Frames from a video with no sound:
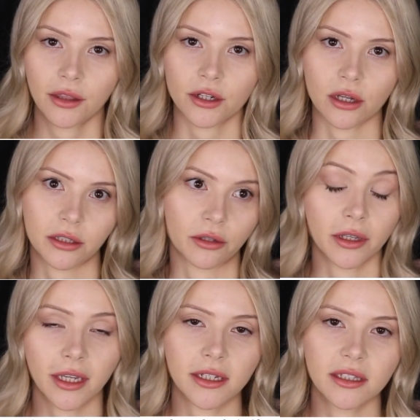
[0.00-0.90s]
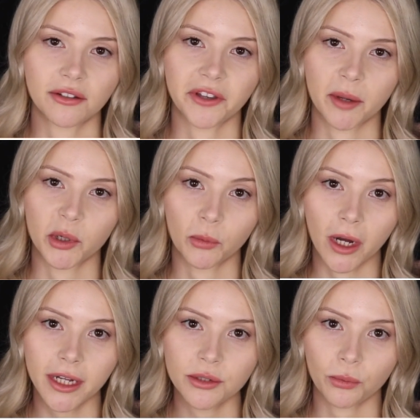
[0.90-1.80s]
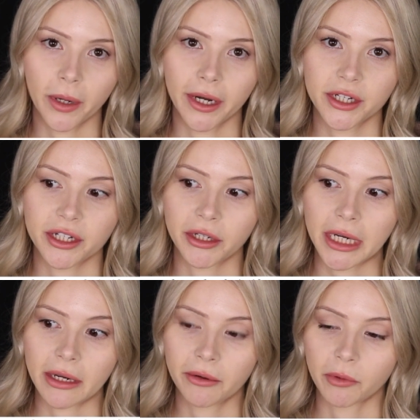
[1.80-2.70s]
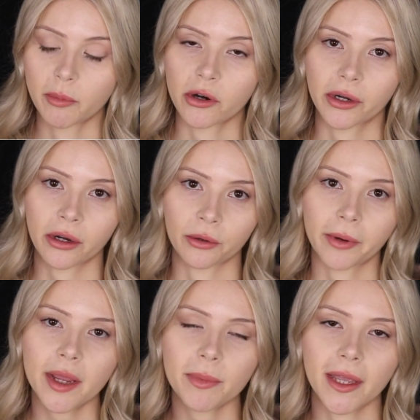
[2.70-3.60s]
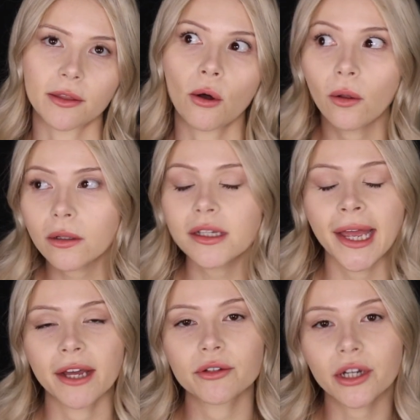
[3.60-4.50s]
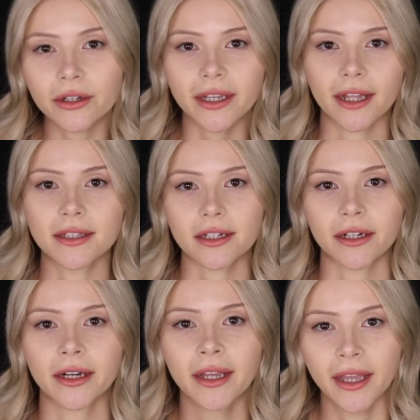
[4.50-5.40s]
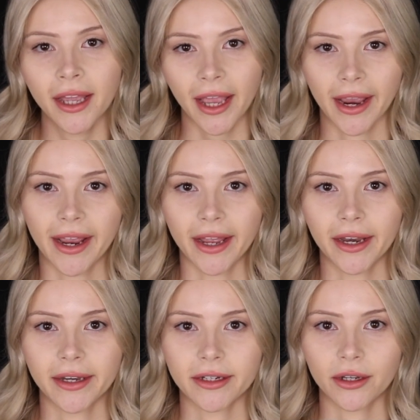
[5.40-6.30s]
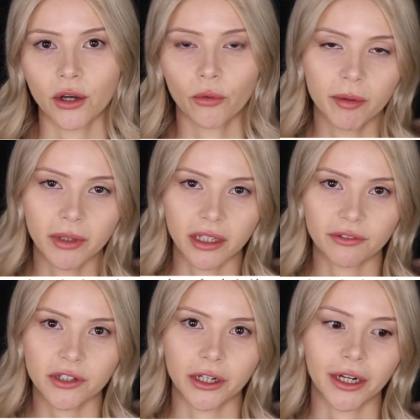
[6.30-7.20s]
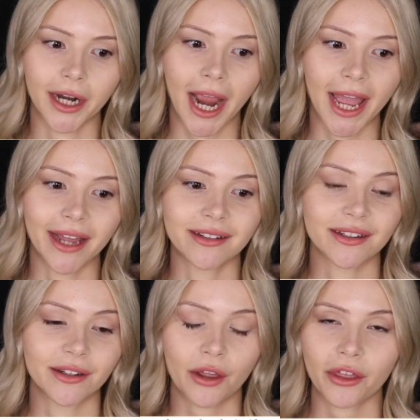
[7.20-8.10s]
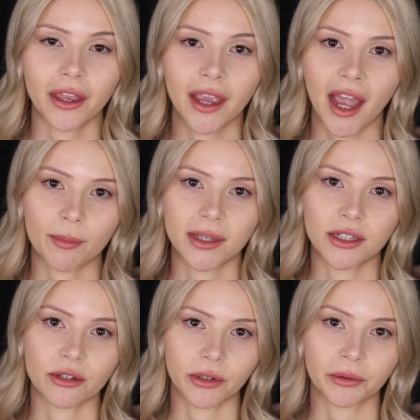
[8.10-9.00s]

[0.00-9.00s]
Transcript: There's also the case of Amber Watt, where she reported her rape and the whole town turned against her and no one believed her and nothing happened to her